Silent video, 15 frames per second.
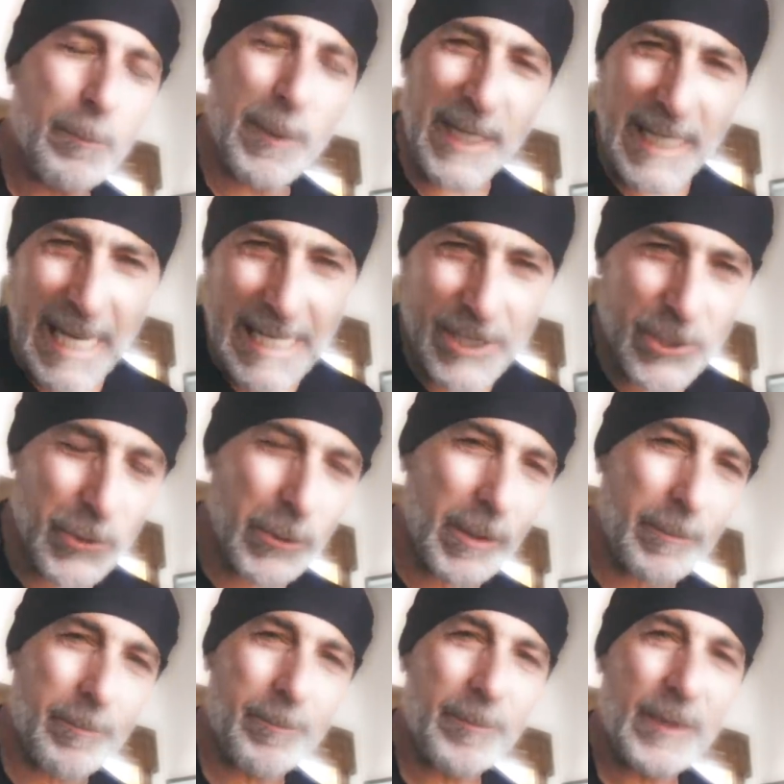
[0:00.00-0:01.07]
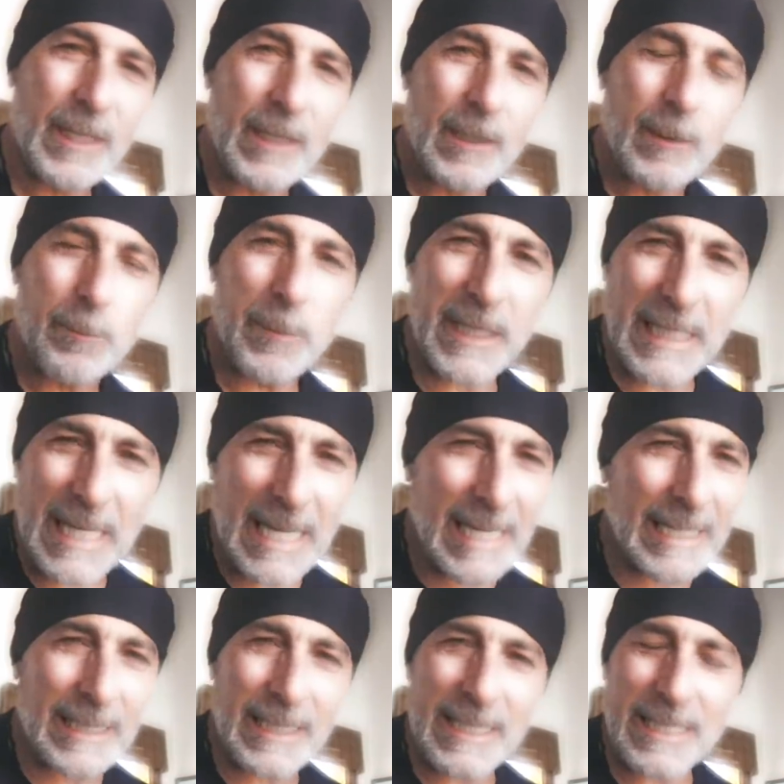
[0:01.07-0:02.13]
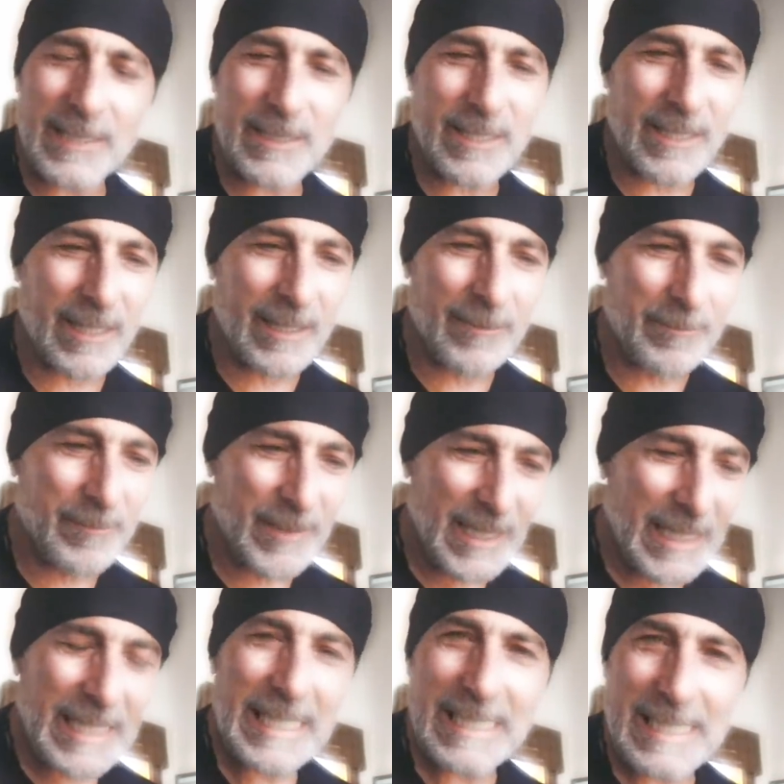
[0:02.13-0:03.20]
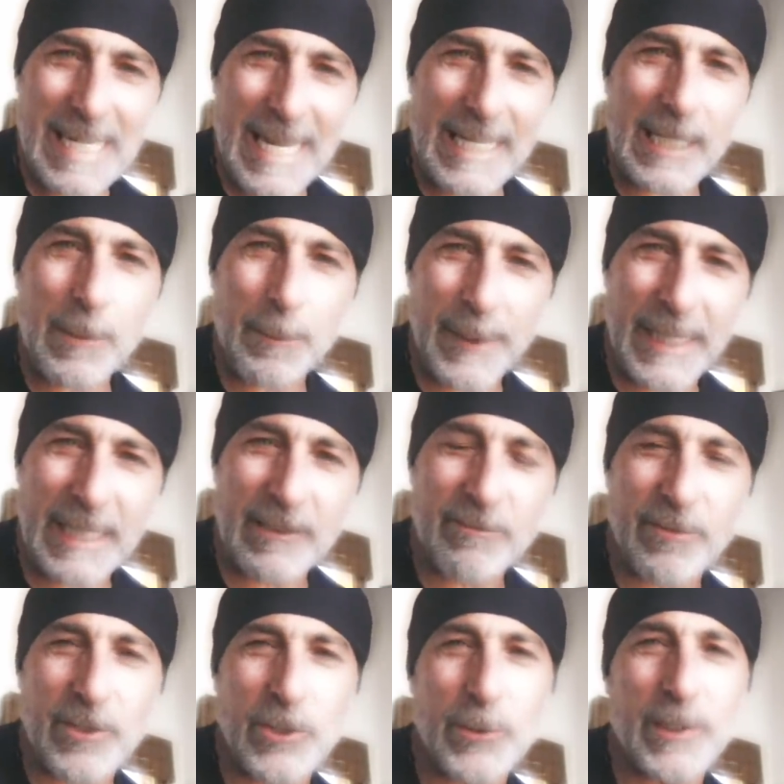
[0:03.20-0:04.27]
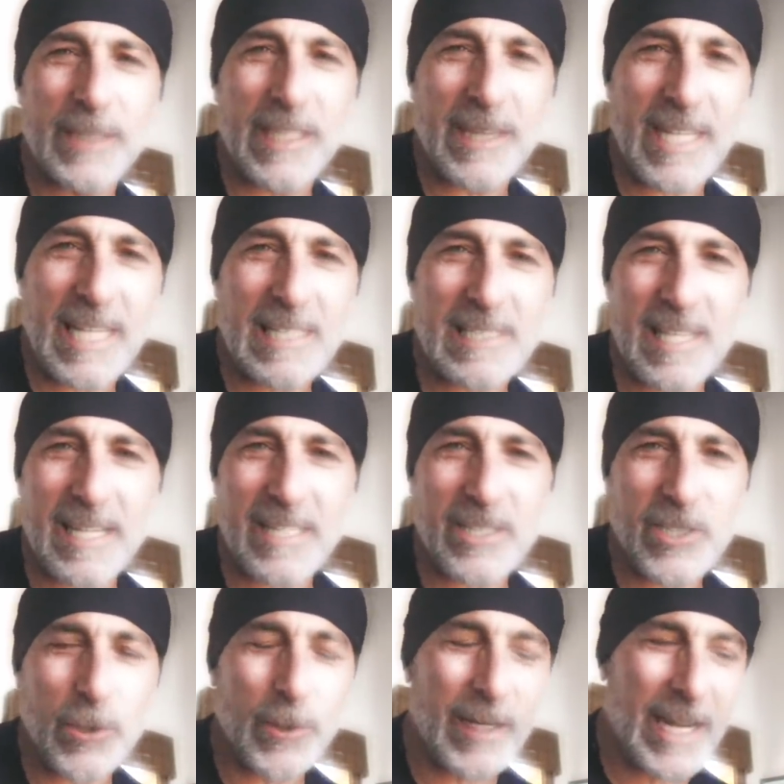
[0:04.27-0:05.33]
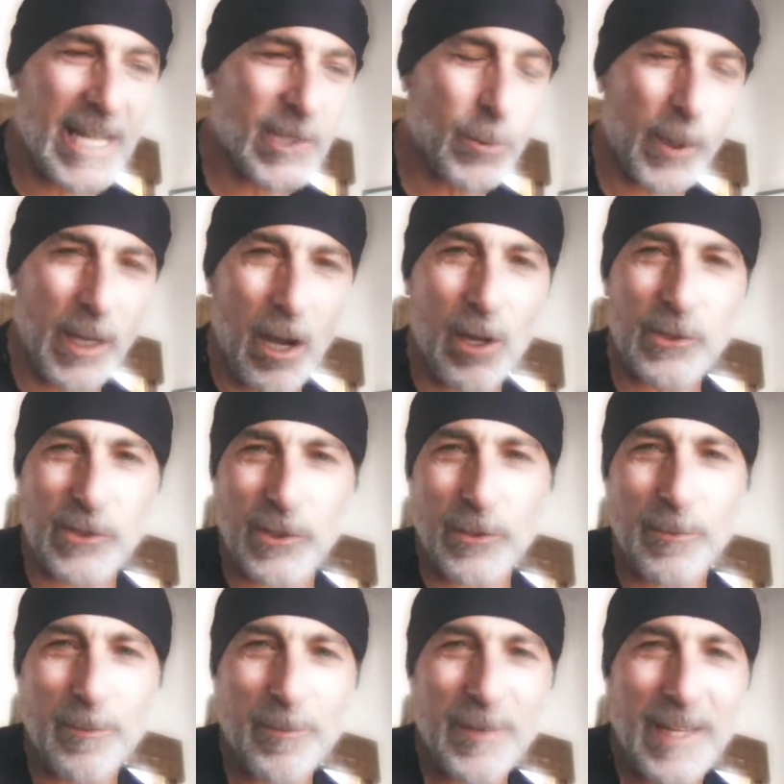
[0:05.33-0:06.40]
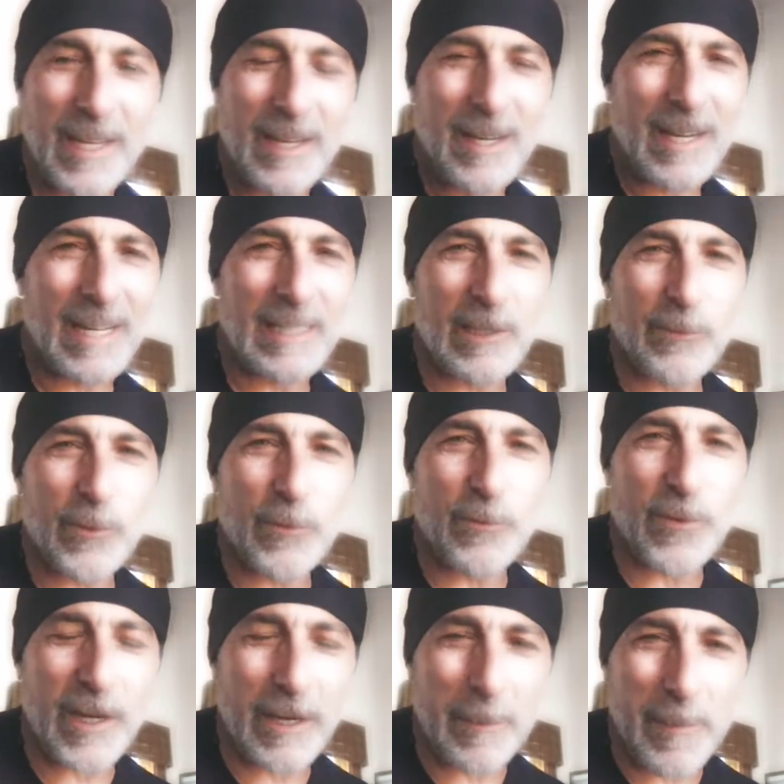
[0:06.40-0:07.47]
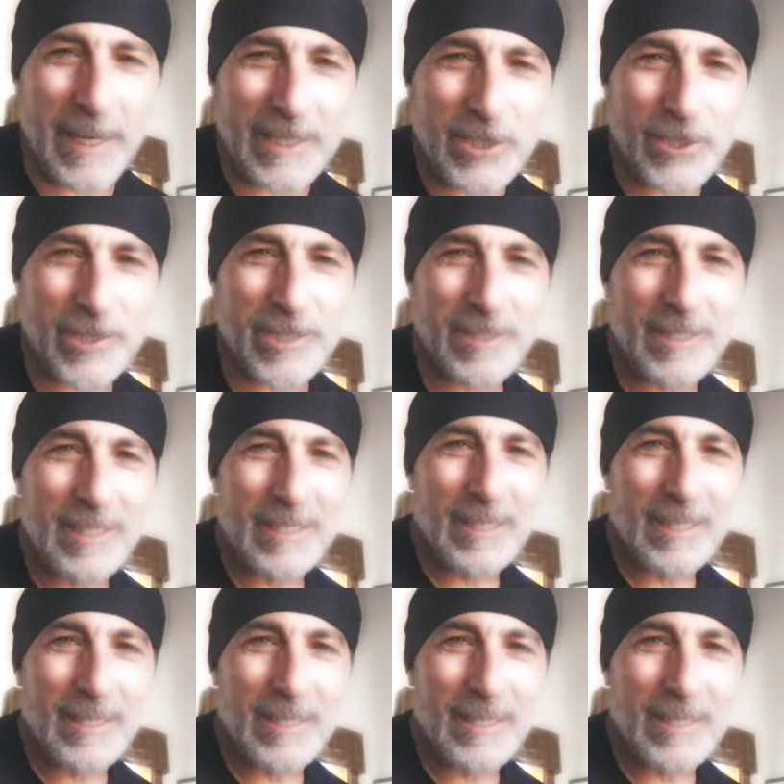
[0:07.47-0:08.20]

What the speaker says: Be nice to him. Be kind. He's taken a beating for doing the things that he's doing, as we all do. I love you very much.